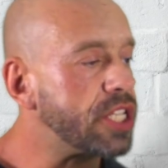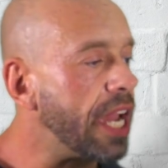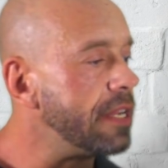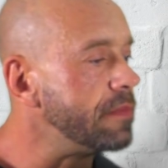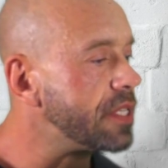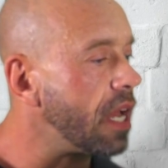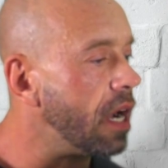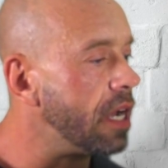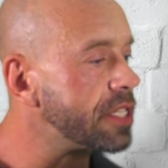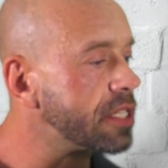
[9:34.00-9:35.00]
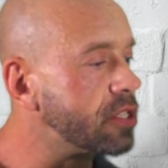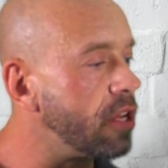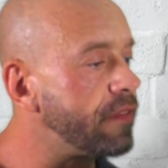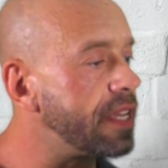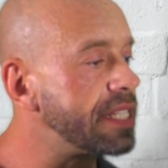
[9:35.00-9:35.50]
James asks,
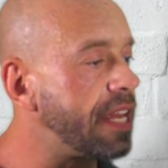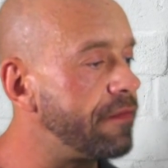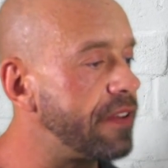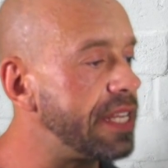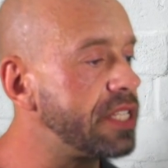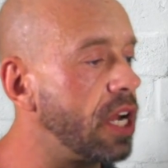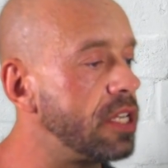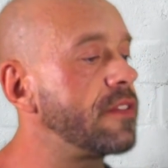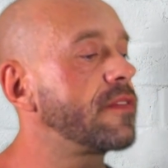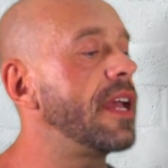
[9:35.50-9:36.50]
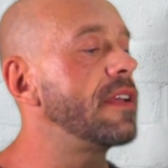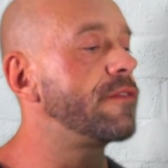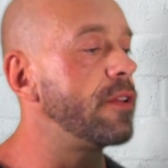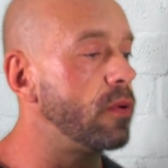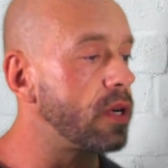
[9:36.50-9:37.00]
do vegans have less chance of getting
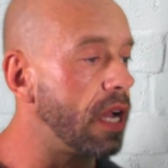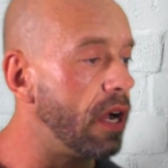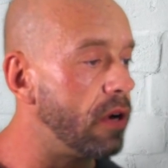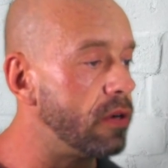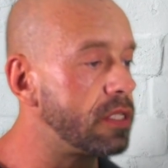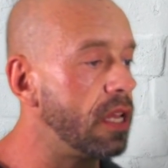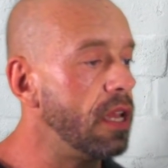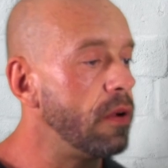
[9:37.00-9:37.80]
flu or cold?